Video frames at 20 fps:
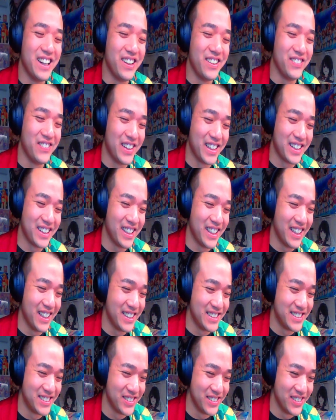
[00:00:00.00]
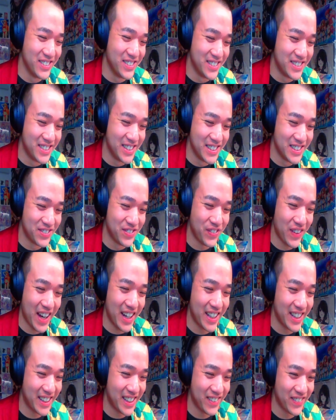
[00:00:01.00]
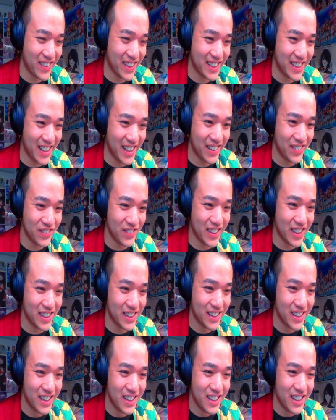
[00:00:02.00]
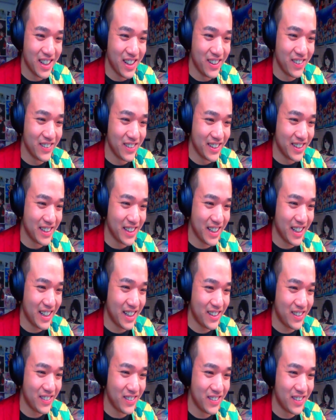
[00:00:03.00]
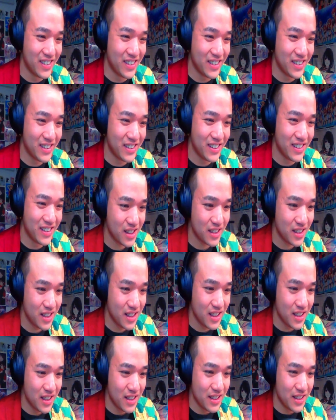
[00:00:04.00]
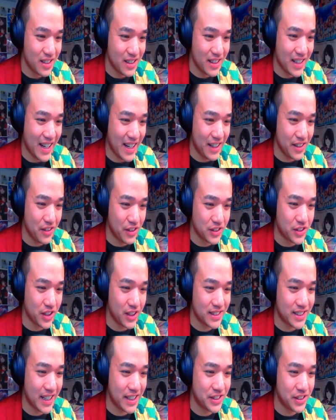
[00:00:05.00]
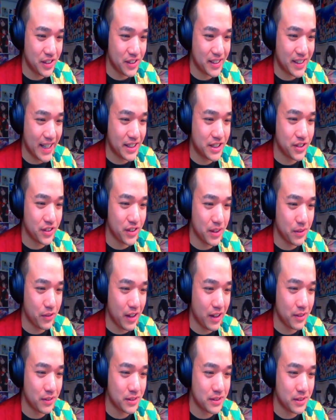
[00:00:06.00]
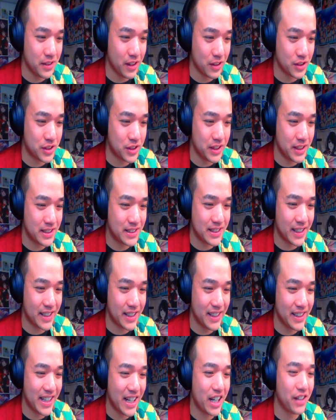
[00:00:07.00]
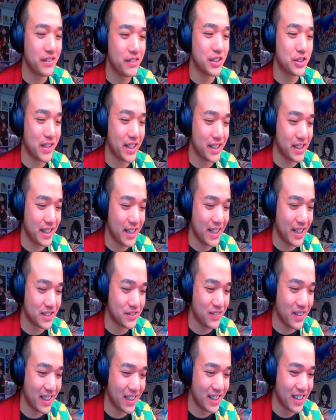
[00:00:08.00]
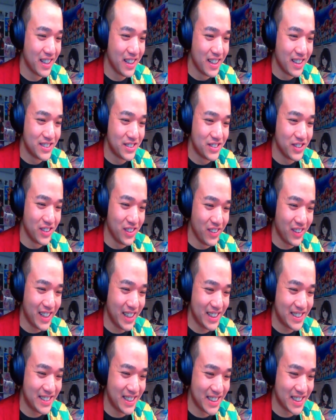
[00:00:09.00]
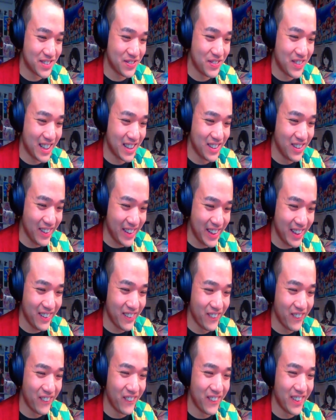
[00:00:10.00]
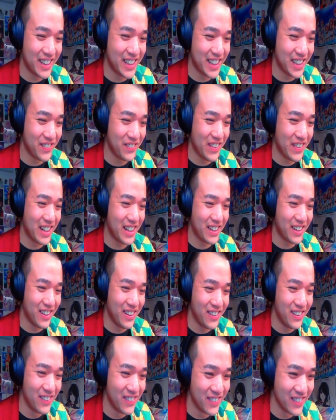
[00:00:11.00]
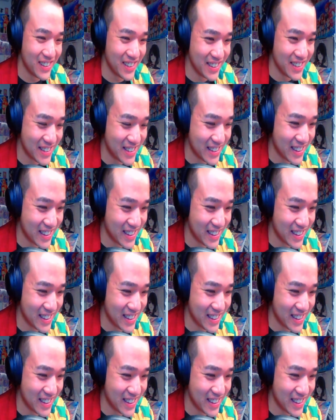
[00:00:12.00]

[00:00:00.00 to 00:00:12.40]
oh my god, dude, she's panicking right now, man. Holy cow. Yeah, your turn, Tanjiro. Get to it while you know she's taking care of the dragon head, man. Dude, look at this, man. Look at her running, man. Like holy